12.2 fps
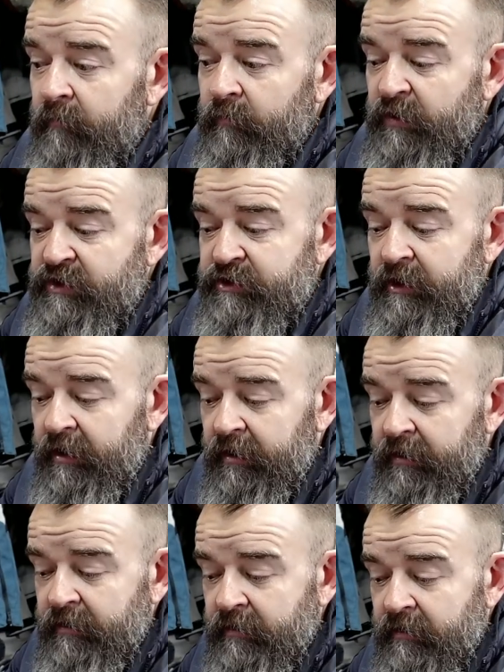They
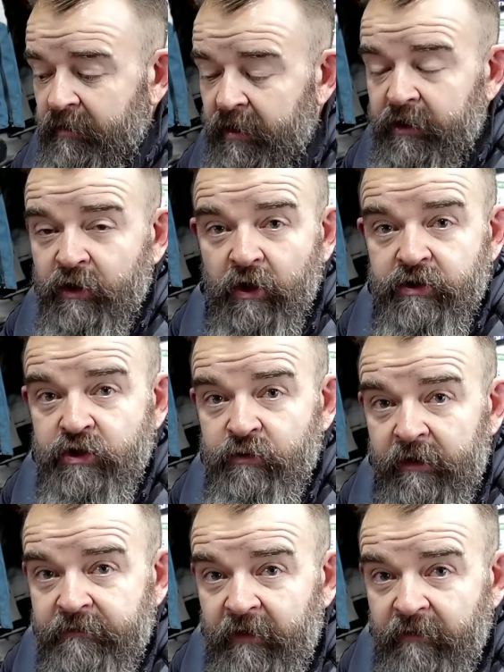say it can cost you
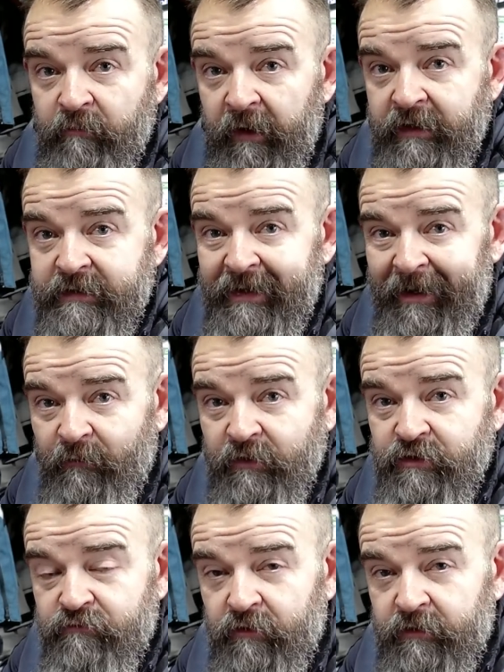25 pence an hour
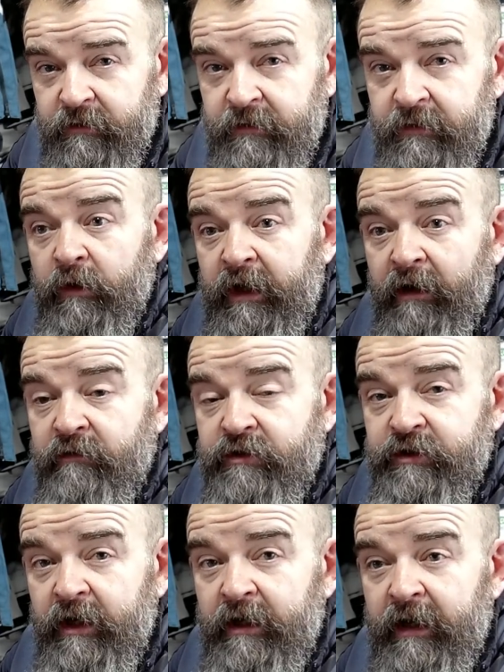to run.
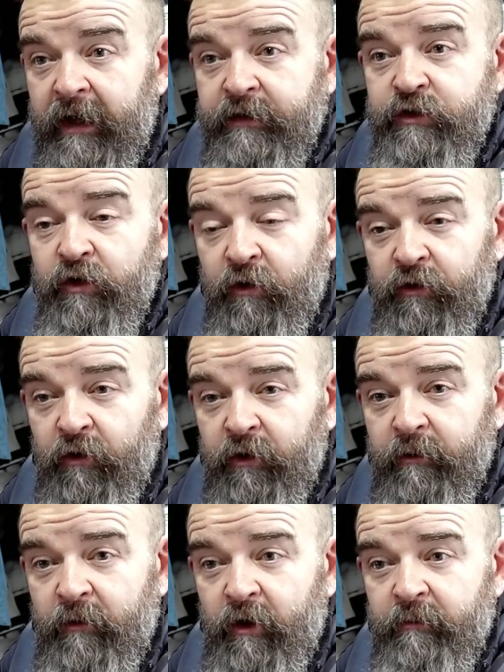Kerosene, I don't know at
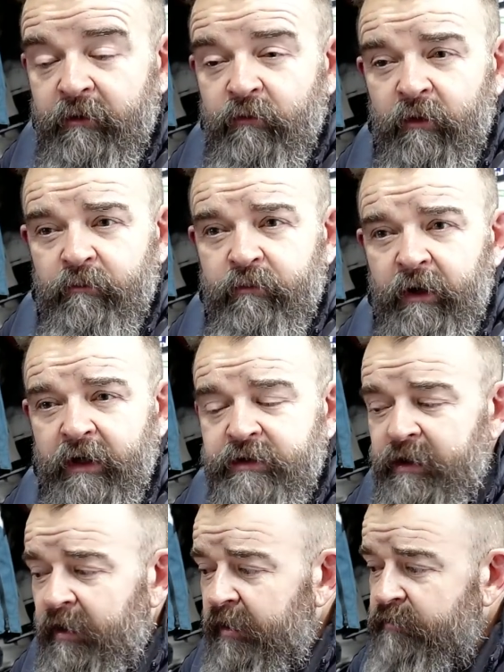the moment what price
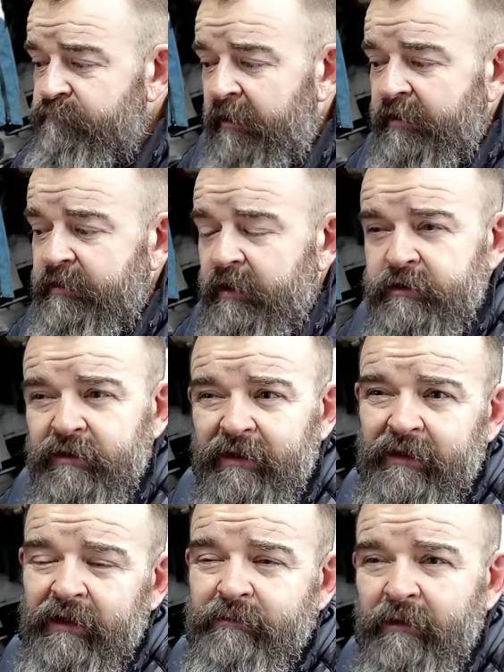that is. Red diesel, I
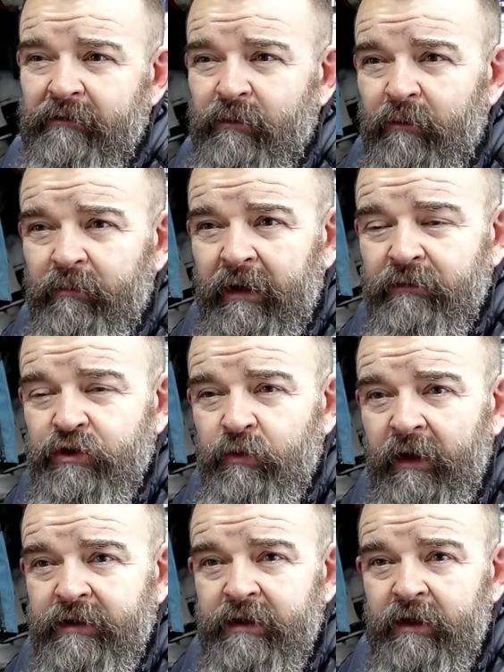think it's about
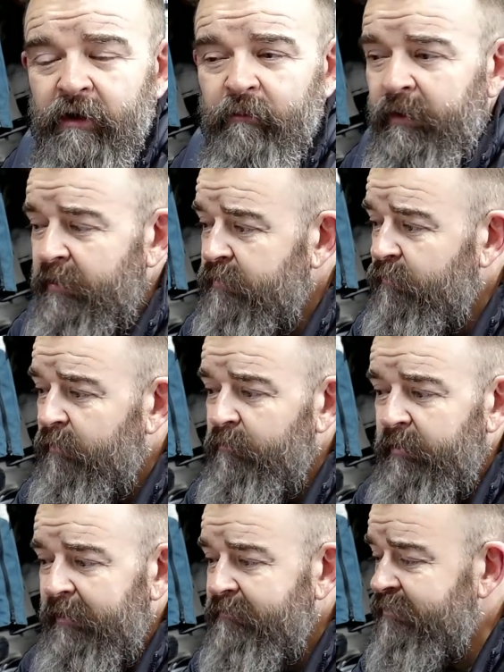£1.20 compared to
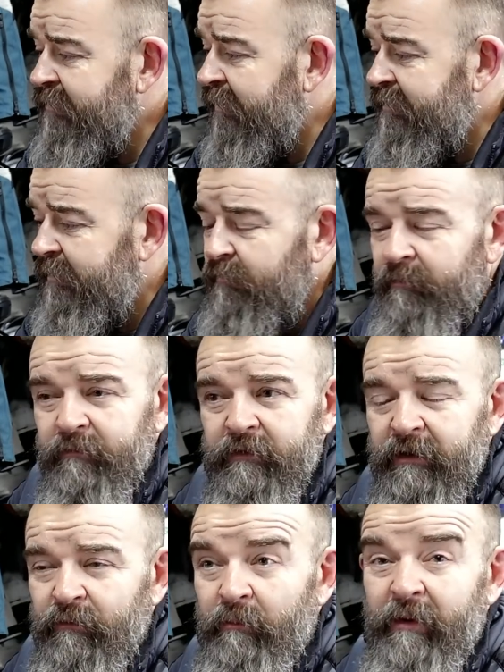£1.60,
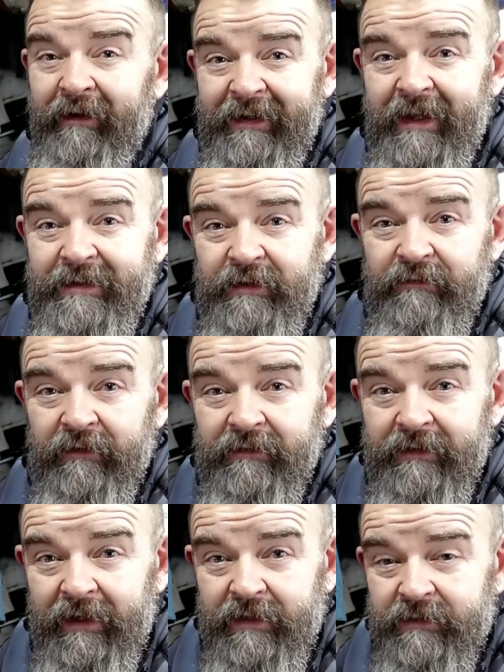£1.80 for
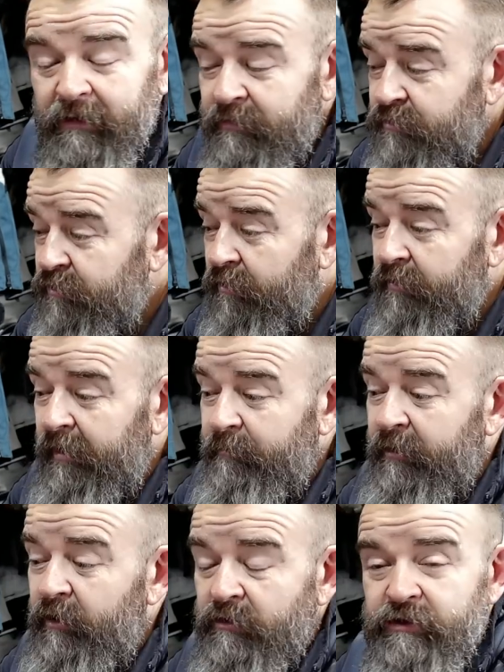diesel, so that'll
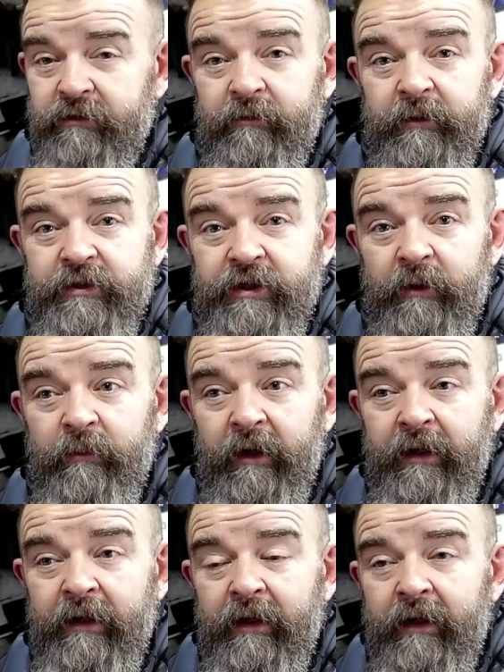be considerably cheaper.
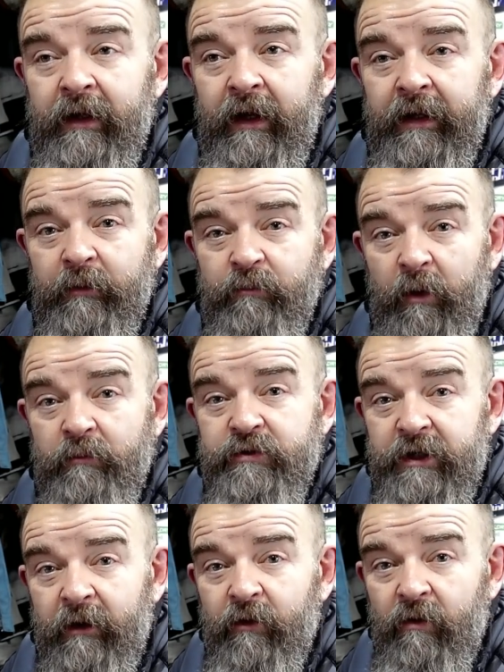And it pumps
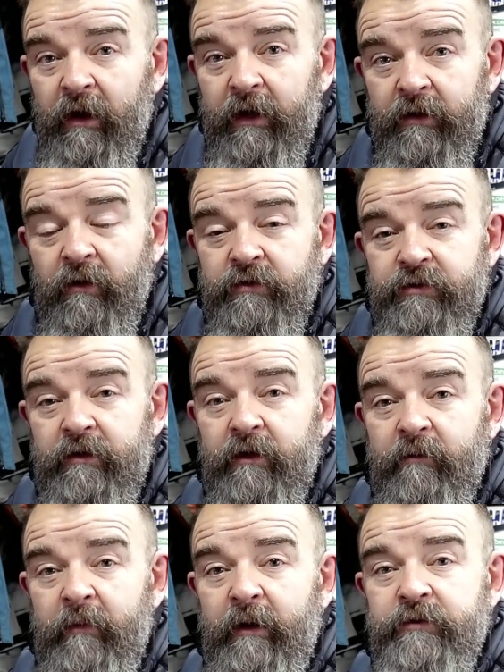out quite a considerable
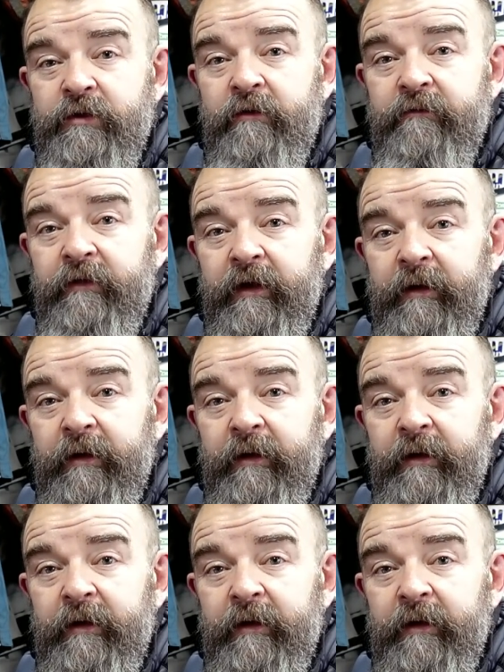amount of